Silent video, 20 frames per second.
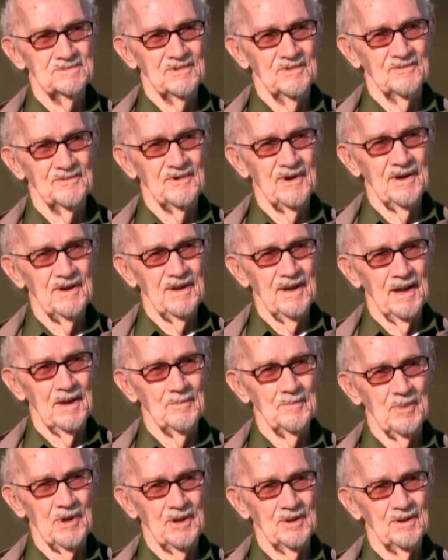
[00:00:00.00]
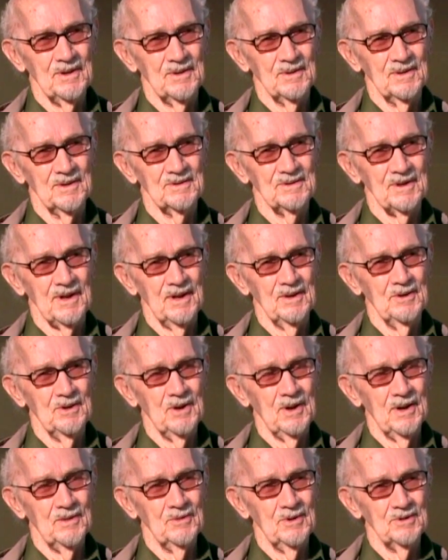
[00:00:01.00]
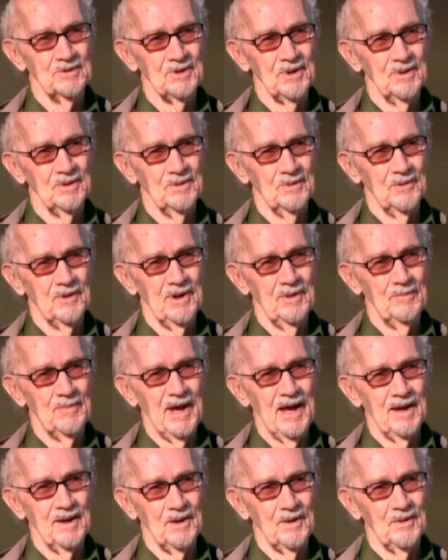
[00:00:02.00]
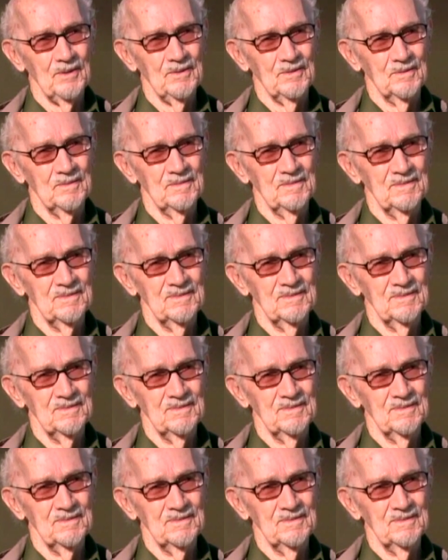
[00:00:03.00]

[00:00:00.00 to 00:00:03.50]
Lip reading: very happy, because I knew I was on the way back home.